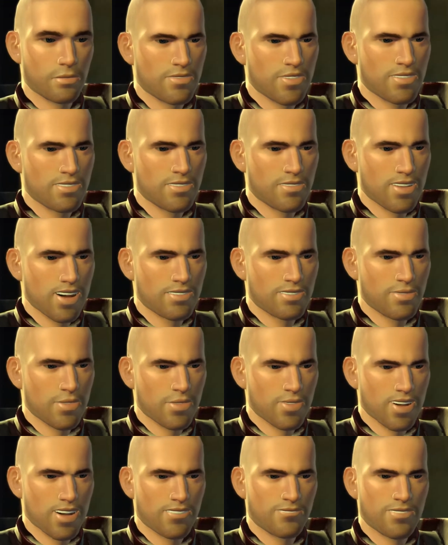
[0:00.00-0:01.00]
Didn't realize
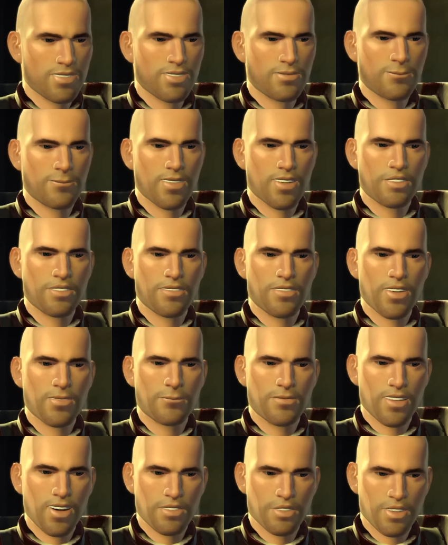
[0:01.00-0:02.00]
you were having this much
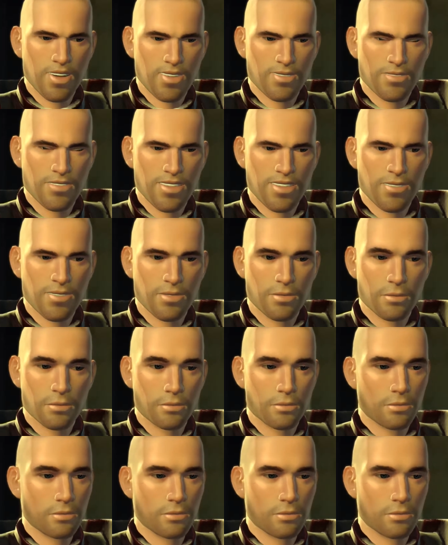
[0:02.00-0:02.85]
trouble adjusting.